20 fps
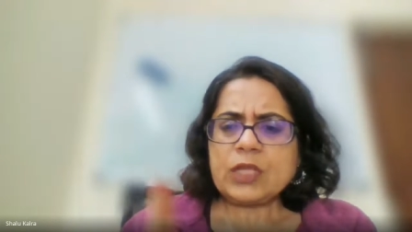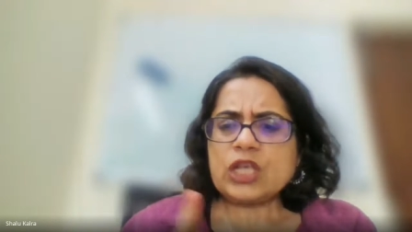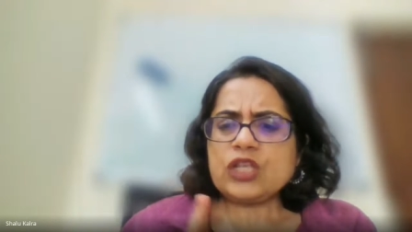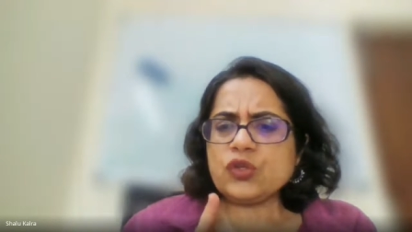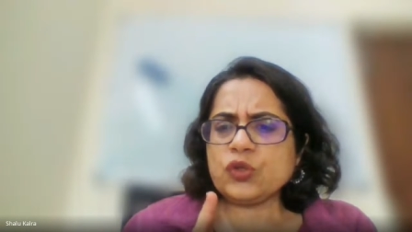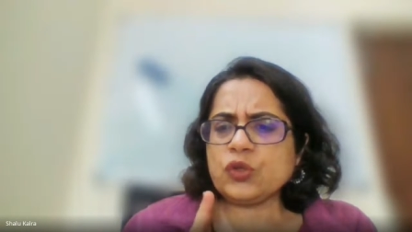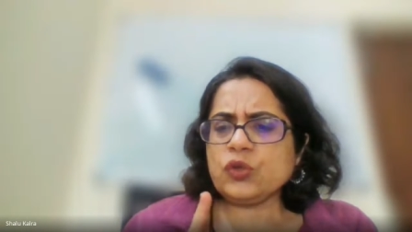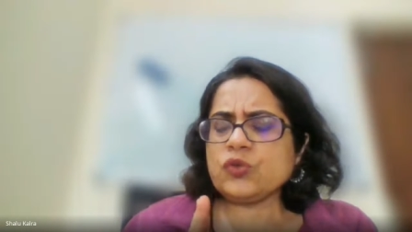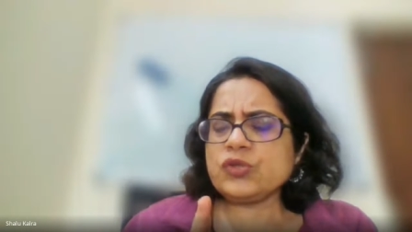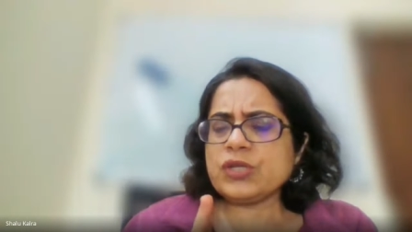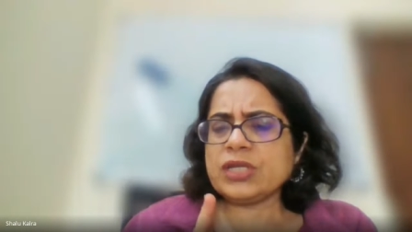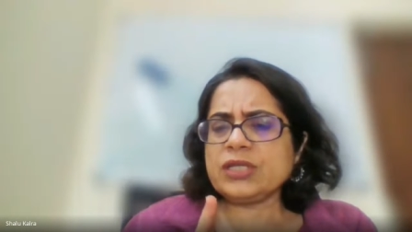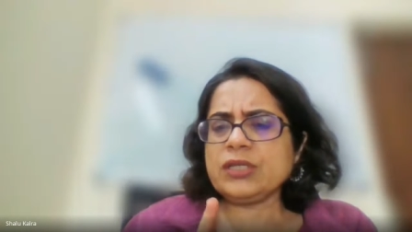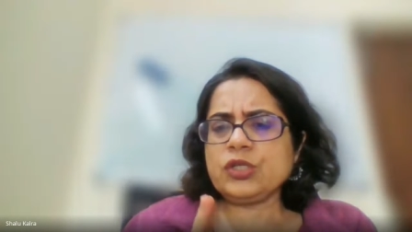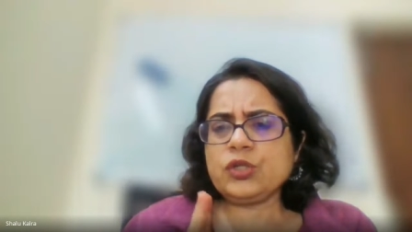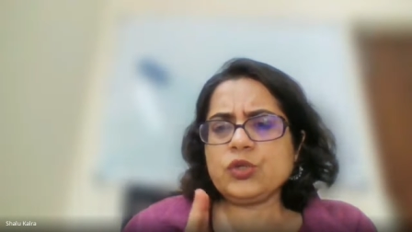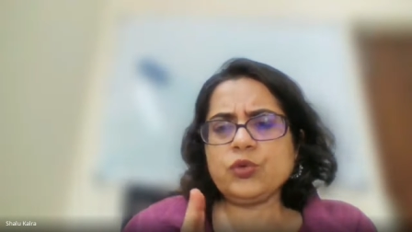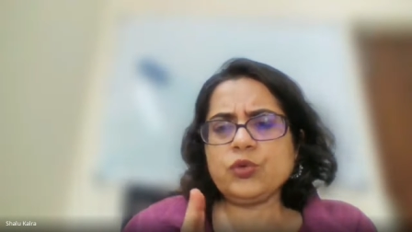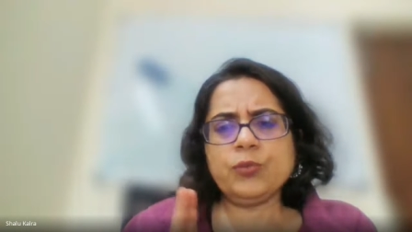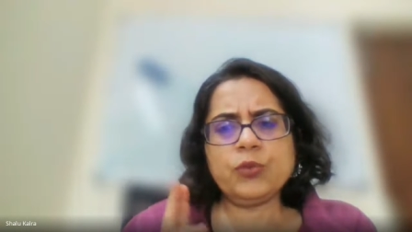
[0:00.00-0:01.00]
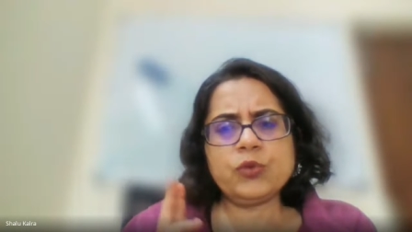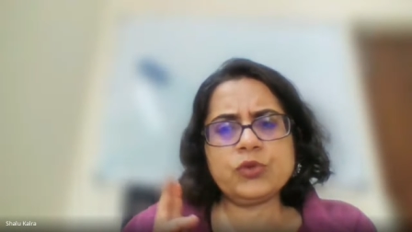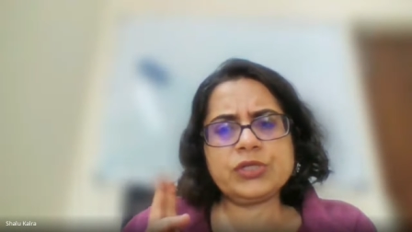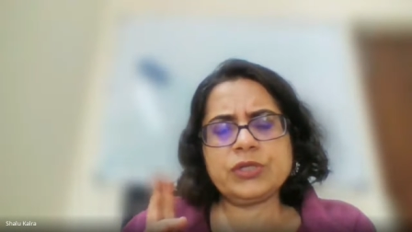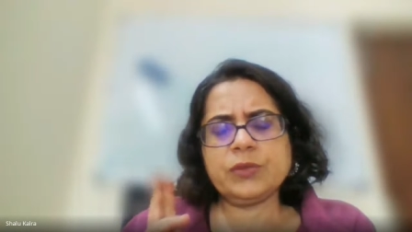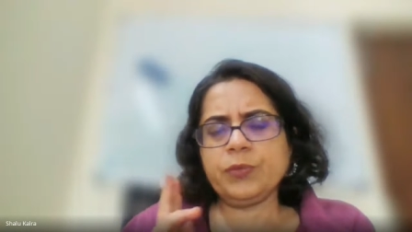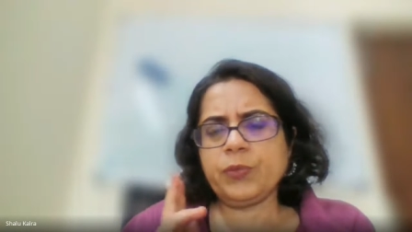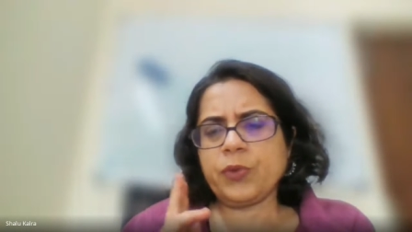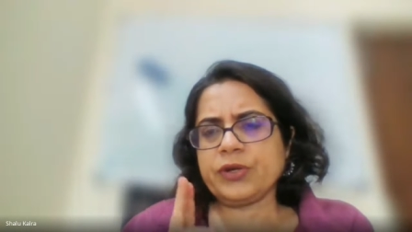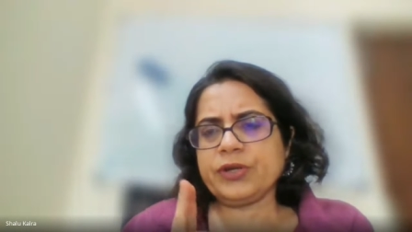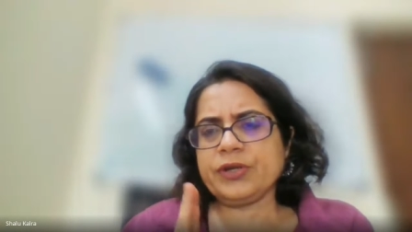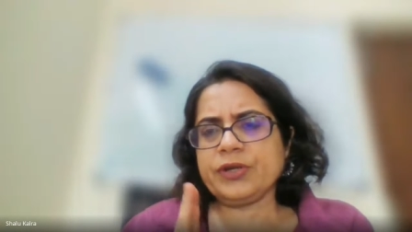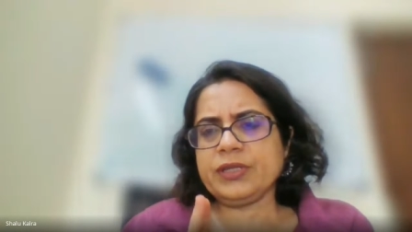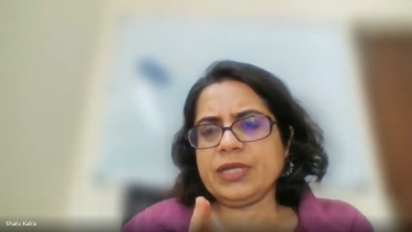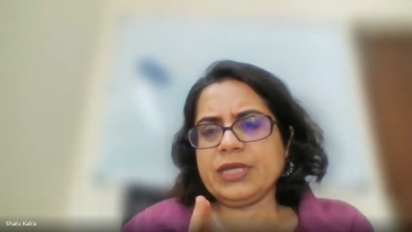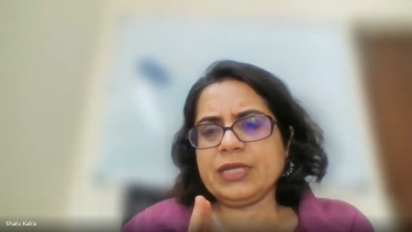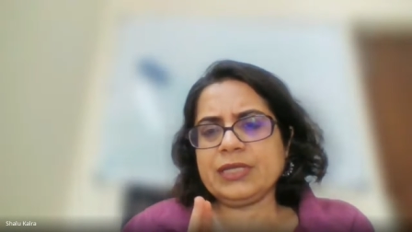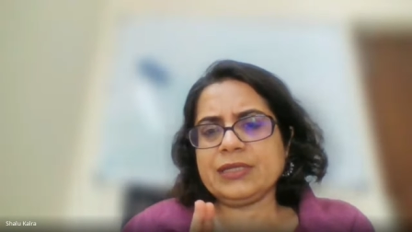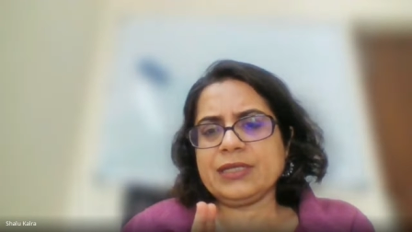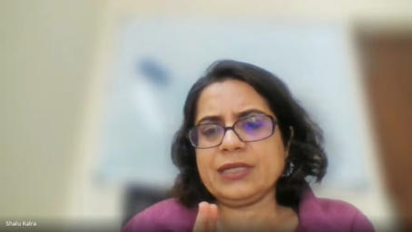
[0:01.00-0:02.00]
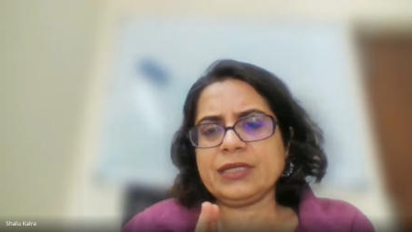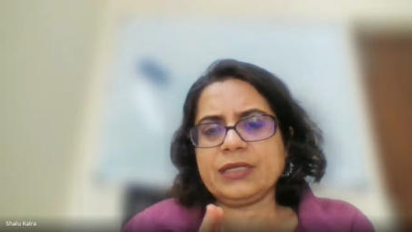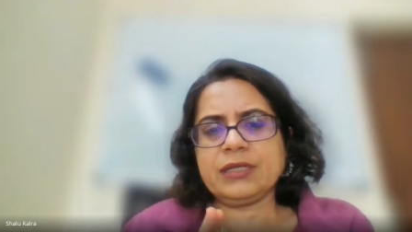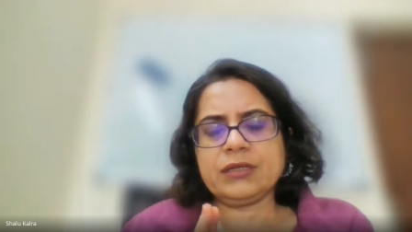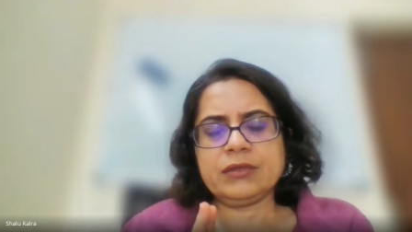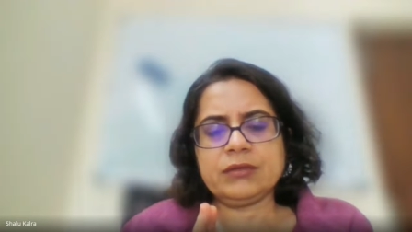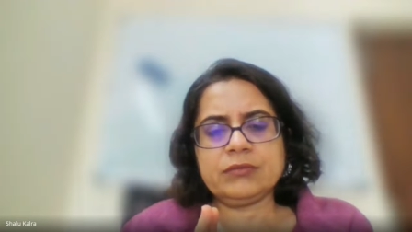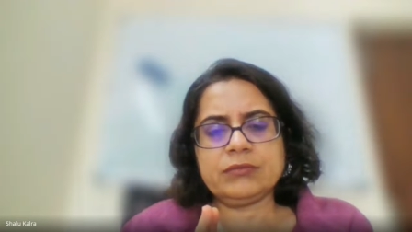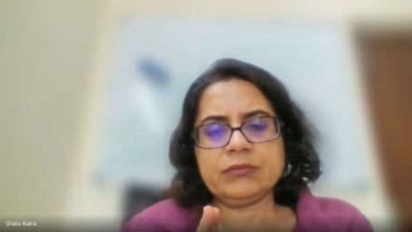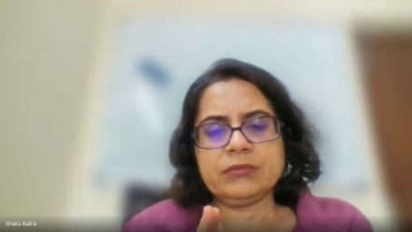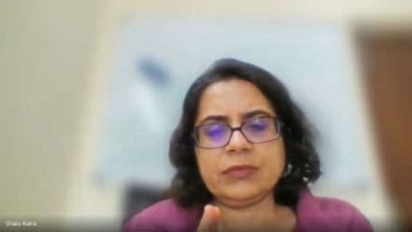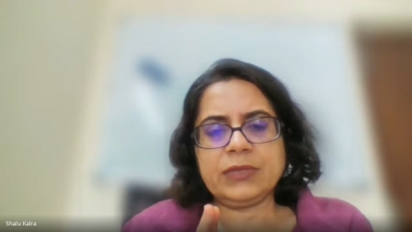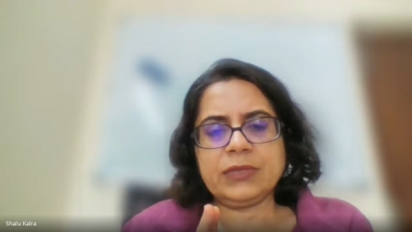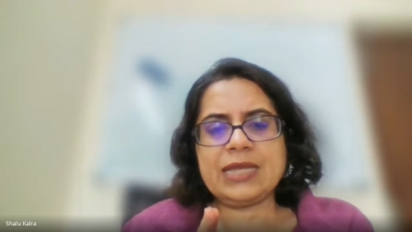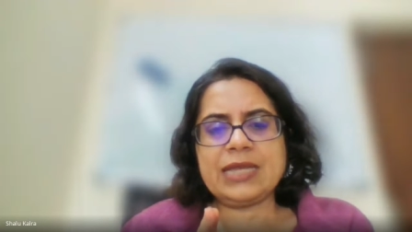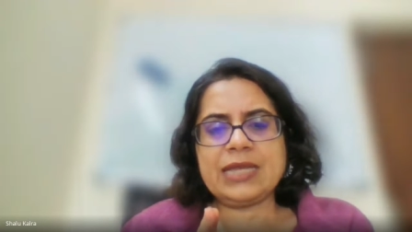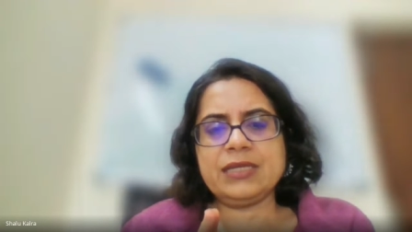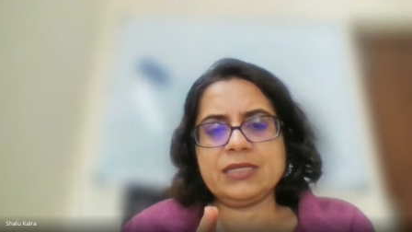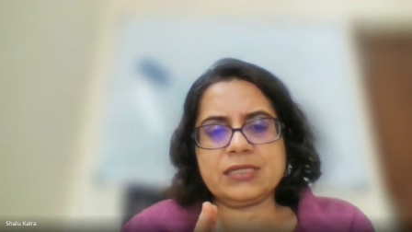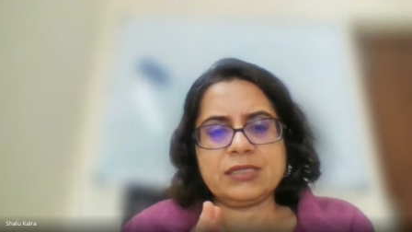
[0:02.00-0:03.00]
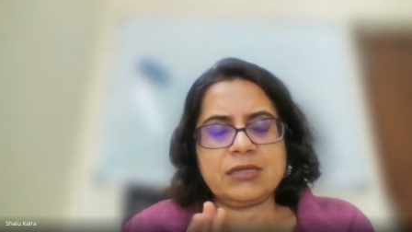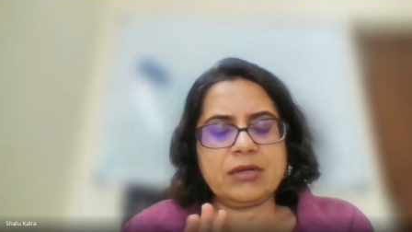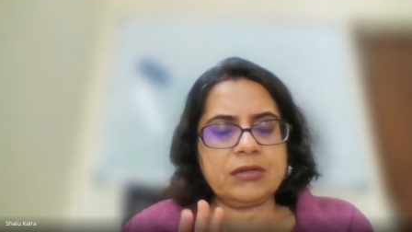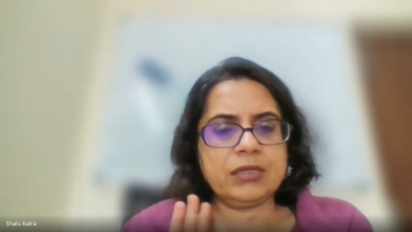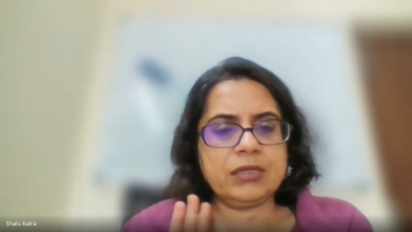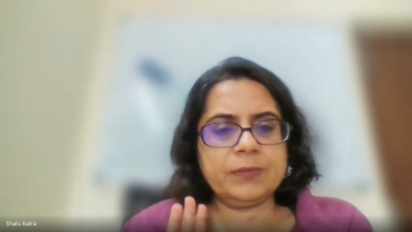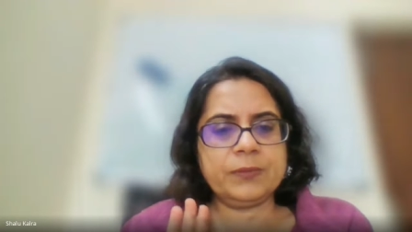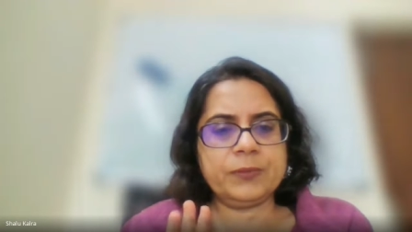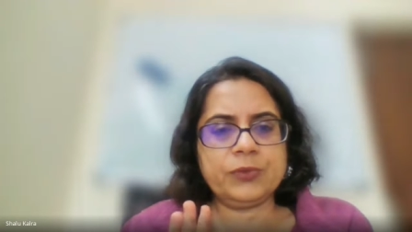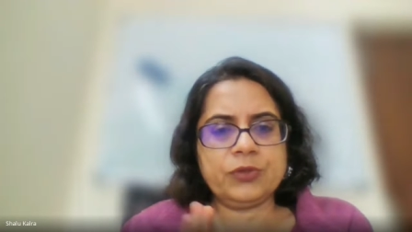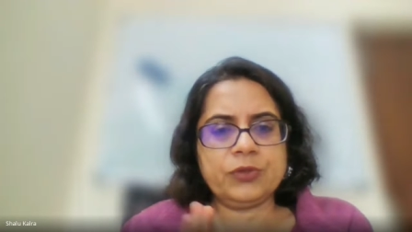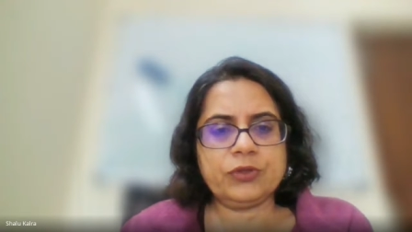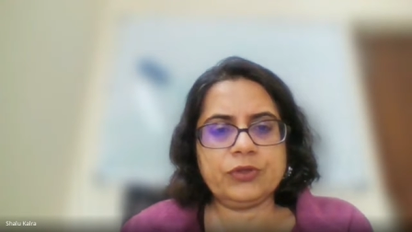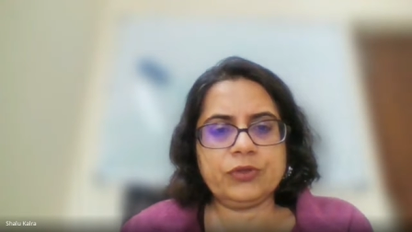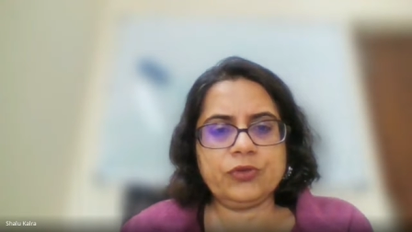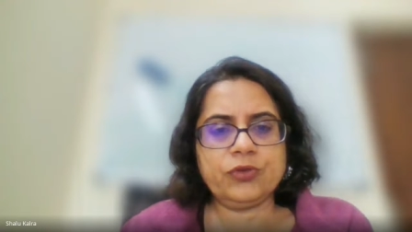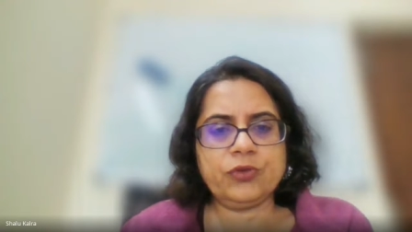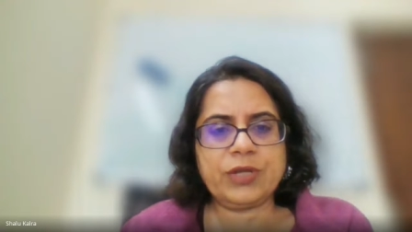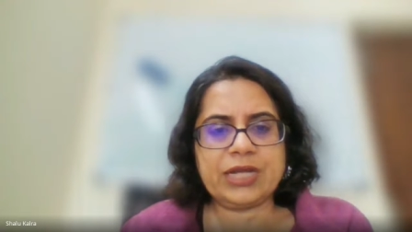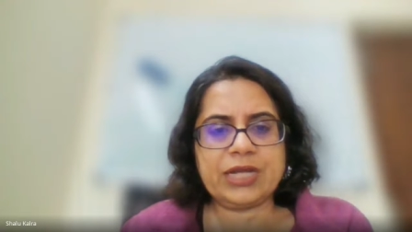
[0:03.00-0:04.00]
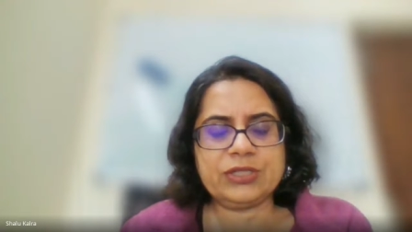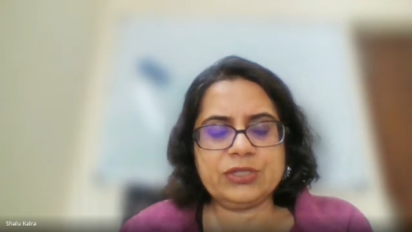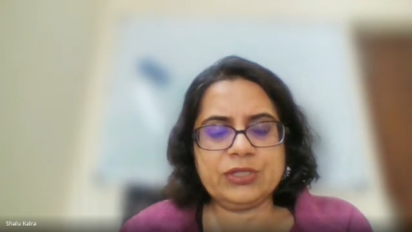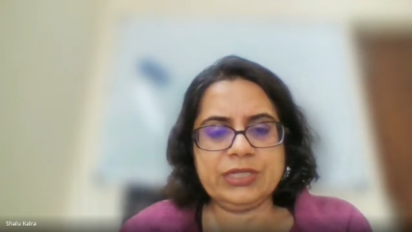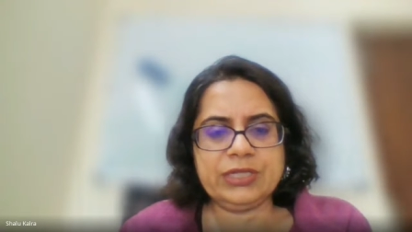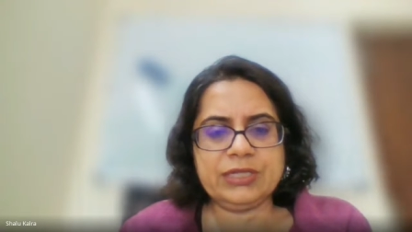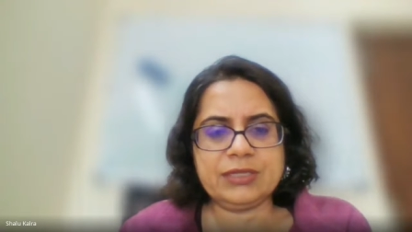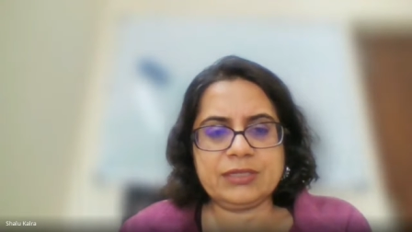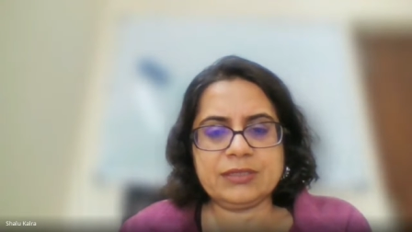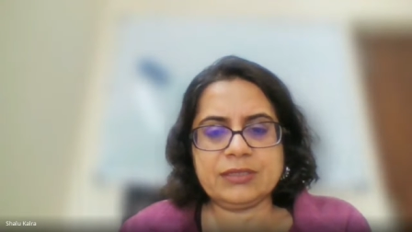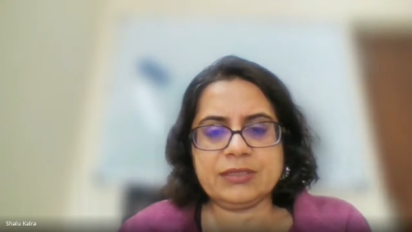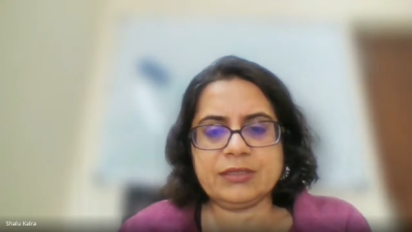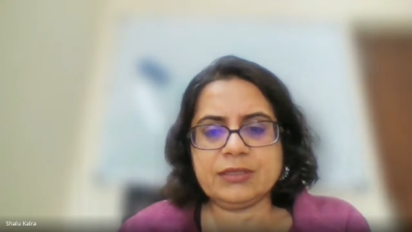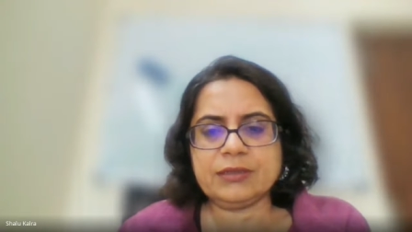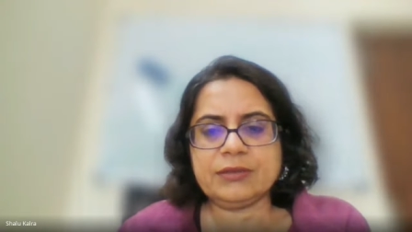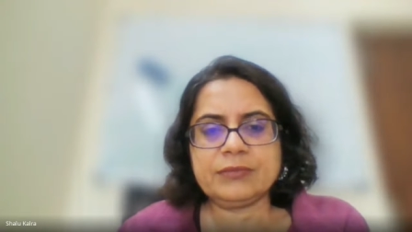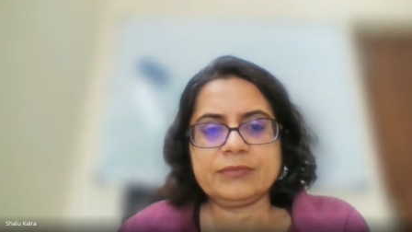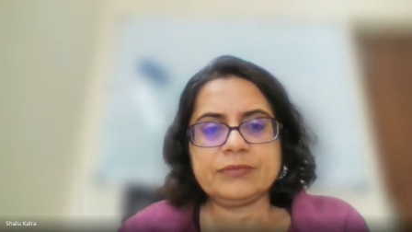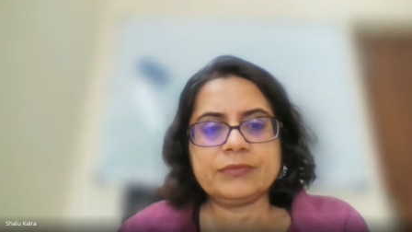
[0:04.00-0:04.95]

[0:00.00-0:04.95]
so those are the two most important things that any startup should actually consider.